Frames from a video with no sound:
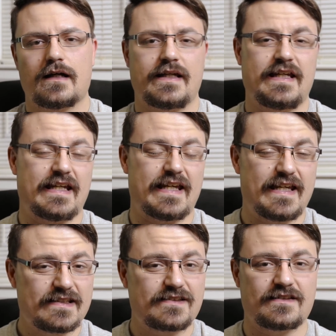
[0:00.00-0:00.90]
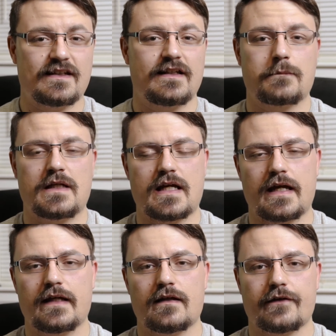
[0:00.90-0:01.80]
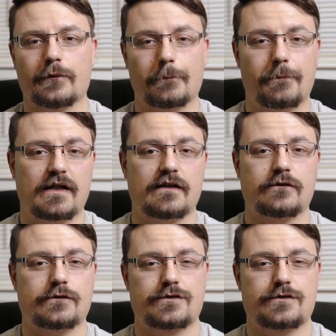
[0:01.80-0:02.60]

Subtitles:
He is sending me another bottle,